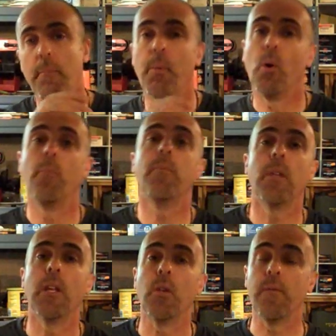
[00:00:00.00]
boom,
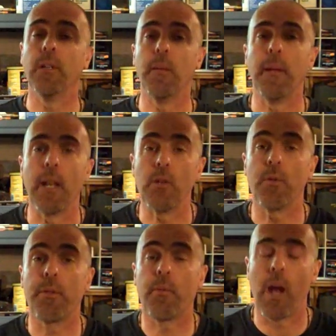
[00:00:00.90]
and you've eliminated your
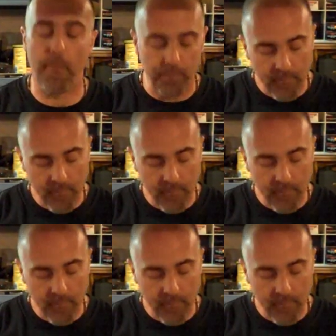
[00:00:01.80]
threat.